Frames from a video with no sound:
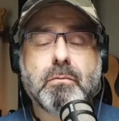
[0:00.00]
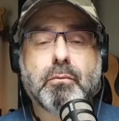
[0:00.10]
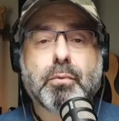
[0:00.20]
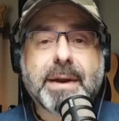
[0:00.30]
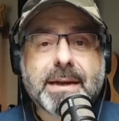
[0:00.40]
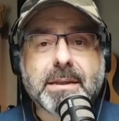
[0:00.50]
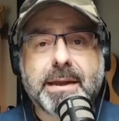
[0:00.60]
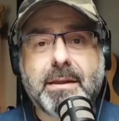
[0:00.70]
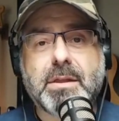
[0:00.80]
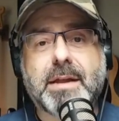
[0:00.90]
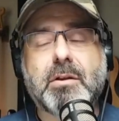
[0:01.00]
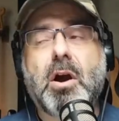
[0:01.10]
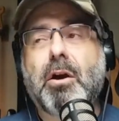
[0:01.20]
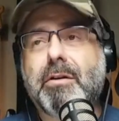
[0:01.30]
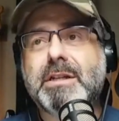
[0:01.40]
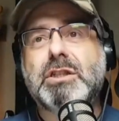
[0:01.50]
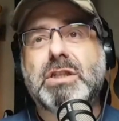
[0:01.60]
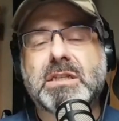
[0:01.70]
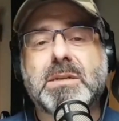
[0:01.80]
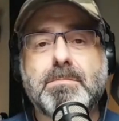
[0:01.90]
really that courage
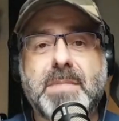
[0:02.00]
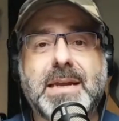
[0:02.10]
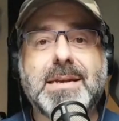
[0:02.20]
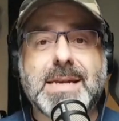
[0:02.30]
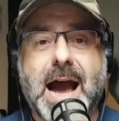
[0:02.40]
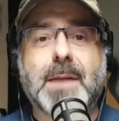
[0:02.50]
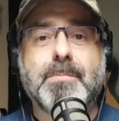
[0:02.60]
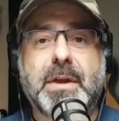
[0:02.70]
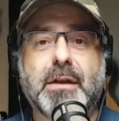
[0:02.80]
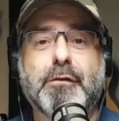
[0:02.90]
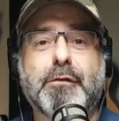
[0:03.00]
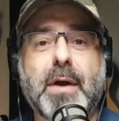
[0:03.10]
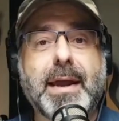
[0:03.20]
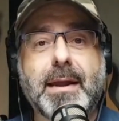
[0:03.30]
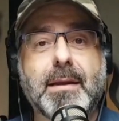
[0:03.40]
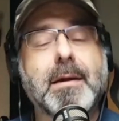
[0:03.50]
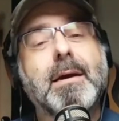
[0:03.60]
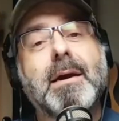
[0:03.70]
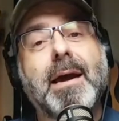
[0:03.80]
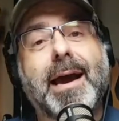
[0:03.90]
doesn't mean not being afraid.
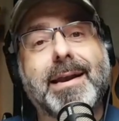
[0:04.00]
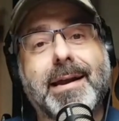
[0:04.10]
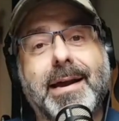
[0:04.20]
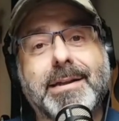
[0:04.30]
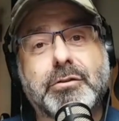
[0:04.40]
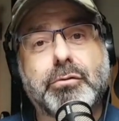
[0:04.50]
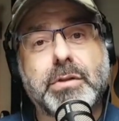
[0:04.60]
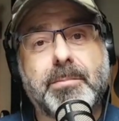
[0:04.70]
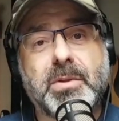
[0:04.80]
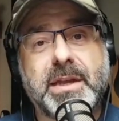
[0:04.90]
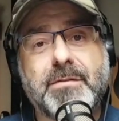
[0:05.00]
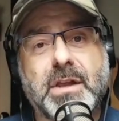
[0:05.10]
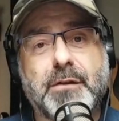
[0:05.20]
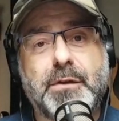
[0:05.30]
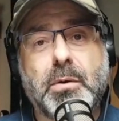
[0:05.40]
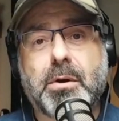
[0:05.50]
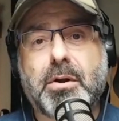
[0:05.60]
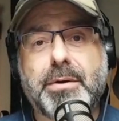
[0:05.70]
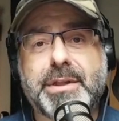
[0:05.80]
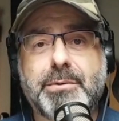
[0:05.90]
And I, I truly believe that if you are
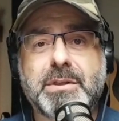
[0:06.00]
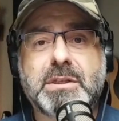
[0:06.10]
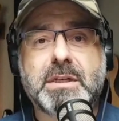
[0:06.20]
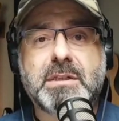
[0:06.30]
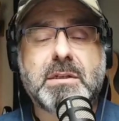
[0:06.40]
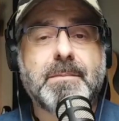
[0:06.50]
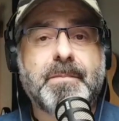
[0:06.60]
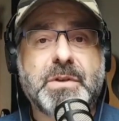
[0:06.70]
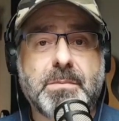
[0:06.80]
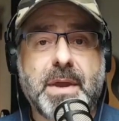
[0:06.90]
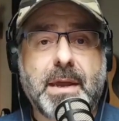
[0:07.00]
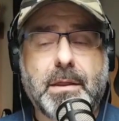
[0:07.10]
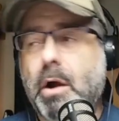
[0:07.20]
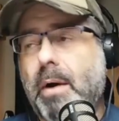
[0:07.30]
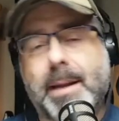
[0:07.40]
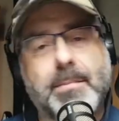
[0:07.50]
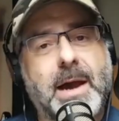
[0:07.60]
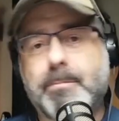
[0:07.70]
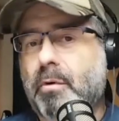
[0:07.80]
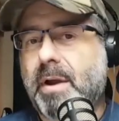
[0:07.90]
going to insist to me, no, I'm
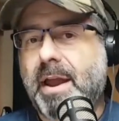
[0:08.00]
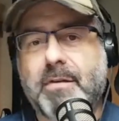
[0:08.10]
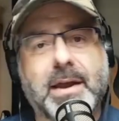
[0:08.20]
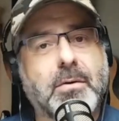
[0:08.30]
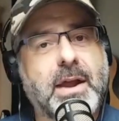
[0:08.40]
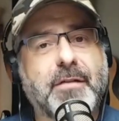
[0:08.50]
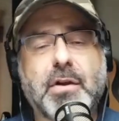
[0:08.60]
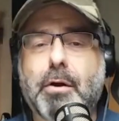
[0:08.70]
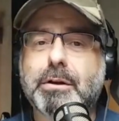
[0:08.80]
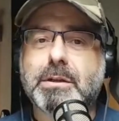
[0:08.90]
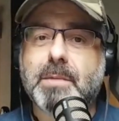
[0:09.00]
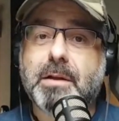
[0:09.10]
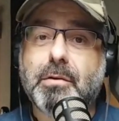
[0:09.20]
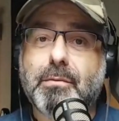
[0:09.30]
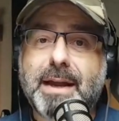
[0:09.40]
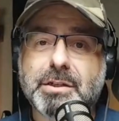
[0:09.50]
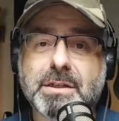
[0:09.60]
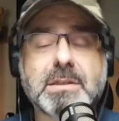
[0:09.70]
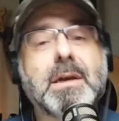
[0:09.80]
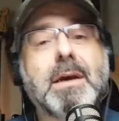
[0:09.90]
not brave, I don't have courage, I'm not
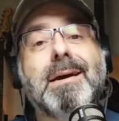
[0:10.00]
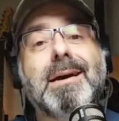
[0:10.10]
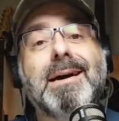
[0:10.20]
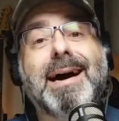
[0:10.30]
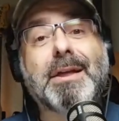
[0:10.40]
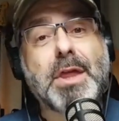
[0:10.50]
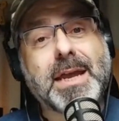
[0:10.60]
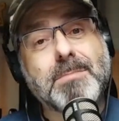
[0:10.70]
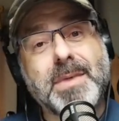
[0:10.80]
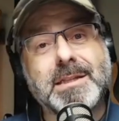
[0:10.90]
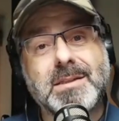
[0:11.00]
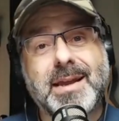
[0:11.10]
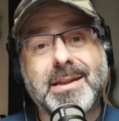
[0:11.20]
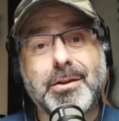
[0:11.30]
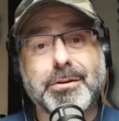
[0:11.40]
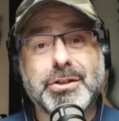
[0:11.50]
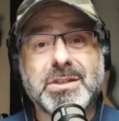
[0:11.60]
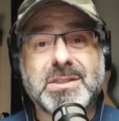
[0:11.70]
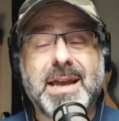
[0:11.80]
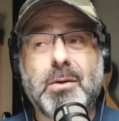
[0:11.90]
courageous, I think it means that you're just
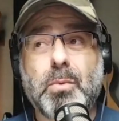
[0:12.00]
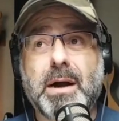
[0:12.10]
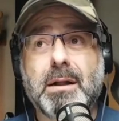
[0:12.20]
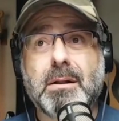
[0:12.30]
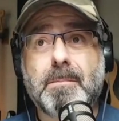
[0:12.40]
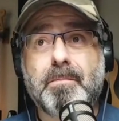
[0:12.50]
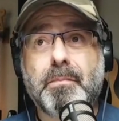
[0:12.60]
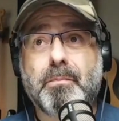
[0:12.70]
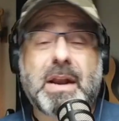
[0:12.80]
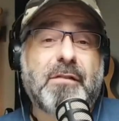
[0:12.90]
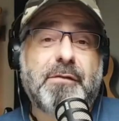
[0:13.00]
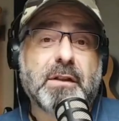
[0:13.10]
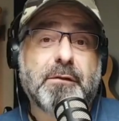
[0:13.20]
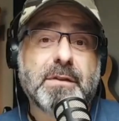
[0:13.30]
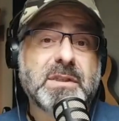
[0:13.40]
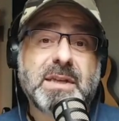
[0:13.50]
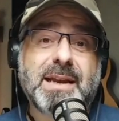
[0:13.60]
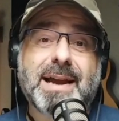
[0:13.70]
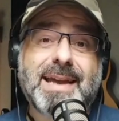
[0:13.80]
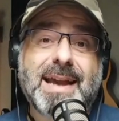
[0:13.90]
saying, well, but I feel, see,
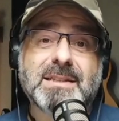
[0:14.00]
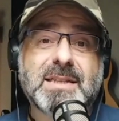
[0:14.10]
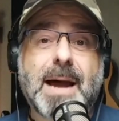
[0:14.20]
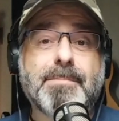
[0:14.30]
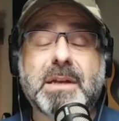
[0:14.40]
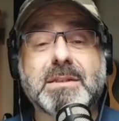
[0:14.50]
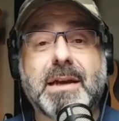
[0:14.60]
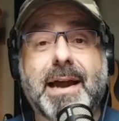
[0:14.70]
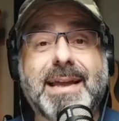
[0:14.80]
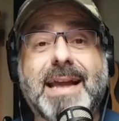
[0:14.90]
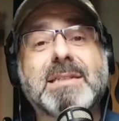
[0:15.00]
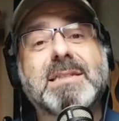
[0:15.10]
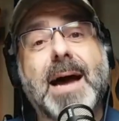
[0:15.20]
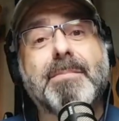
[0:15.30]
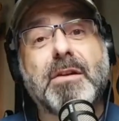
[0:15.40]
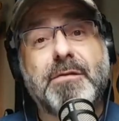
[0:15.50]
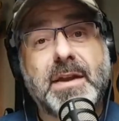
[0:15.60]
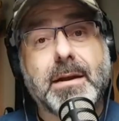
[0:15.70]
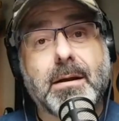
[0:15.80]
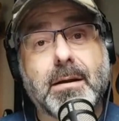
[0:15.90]
I can't stop this. I can't stop the
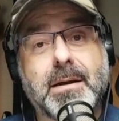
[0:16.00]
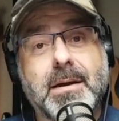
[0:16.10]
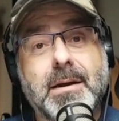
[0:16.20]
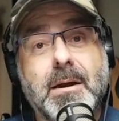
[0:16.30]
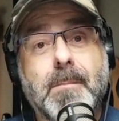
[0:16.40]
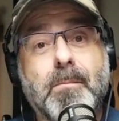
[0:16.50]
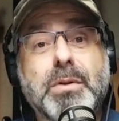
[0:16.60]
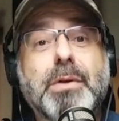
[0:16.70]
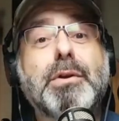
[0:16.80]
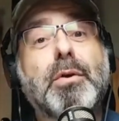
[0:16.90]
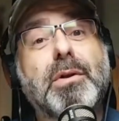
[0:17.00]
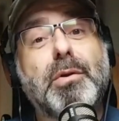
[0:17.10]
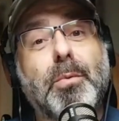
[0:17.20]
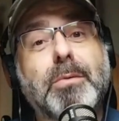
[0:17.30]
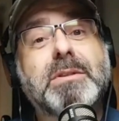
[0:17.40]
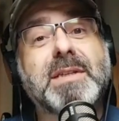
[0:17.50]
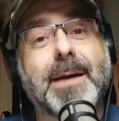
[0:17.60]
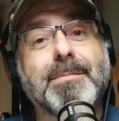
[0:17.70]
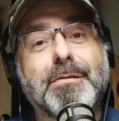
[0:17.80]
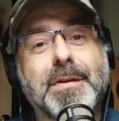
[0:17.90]
fear. Well, no, you, you won't
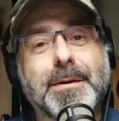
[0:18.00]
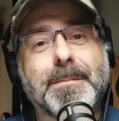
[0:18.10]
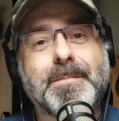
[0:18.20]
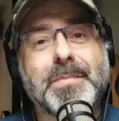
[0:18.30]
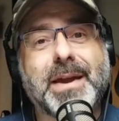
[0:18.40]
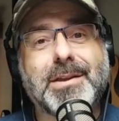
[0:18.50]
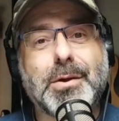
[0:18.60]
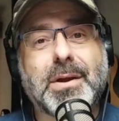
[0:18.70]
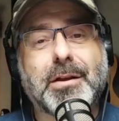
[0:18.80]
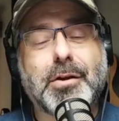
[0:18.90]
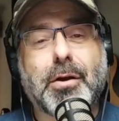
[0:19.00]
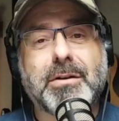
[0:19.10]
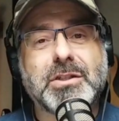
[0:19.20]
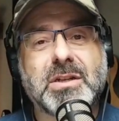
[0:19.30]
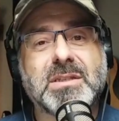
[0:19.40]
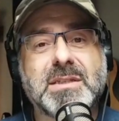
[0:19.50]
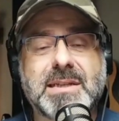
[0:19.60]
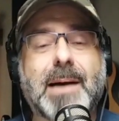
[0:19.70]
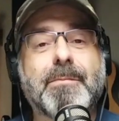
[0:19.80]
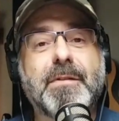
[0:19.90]
stop the fear. Like you can, courage doesn't
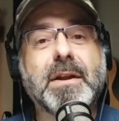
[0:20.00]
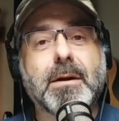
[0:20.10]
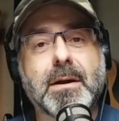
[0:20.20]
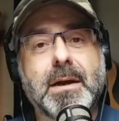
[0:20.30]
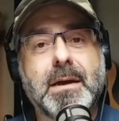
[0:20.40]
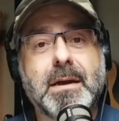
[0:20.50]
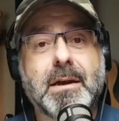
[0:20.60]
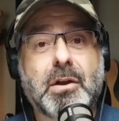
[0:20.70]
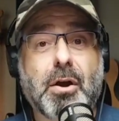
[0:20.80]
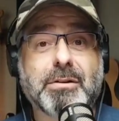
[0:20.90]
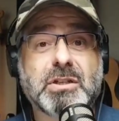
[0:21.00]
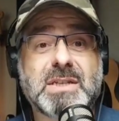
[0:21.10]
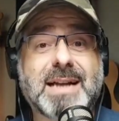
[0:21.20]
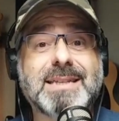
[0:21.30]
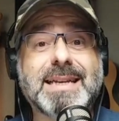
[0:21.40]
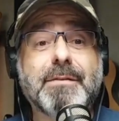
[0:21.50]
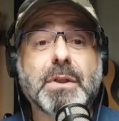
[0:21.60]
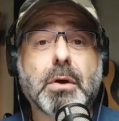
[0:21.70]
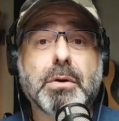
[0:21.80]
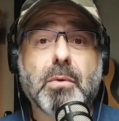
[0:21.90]
stop fear. Courage is acting
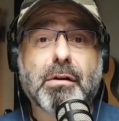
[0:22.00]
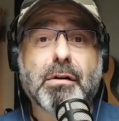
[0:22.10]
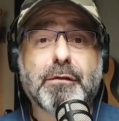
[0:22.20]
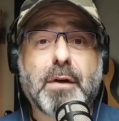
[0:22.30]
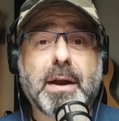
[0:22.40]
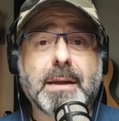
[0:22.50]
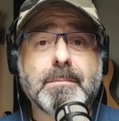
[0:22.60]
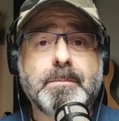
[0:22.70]
even though you are afraid.